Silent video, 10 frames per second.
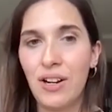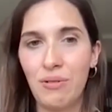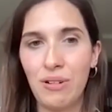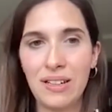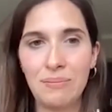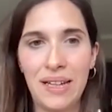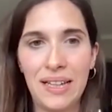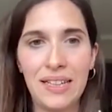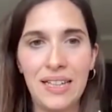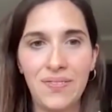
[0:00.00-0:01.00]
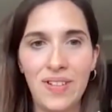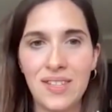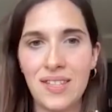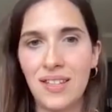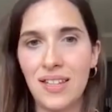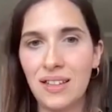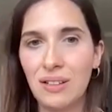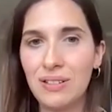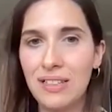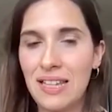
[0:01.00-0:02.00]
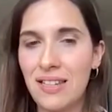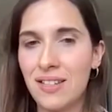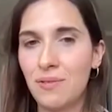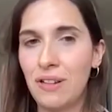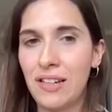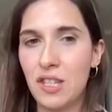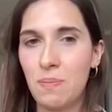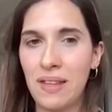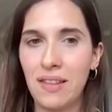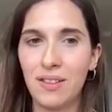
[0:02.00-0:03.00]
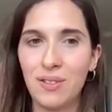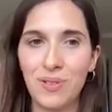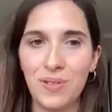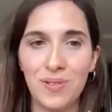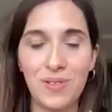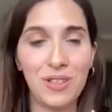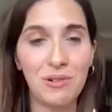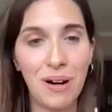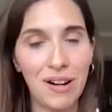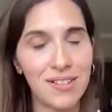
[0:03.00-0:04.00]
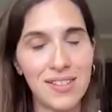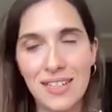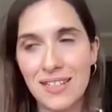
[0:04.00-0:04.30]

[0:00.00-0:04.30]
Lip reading: recommend investing in localization when it's expanding to new markets.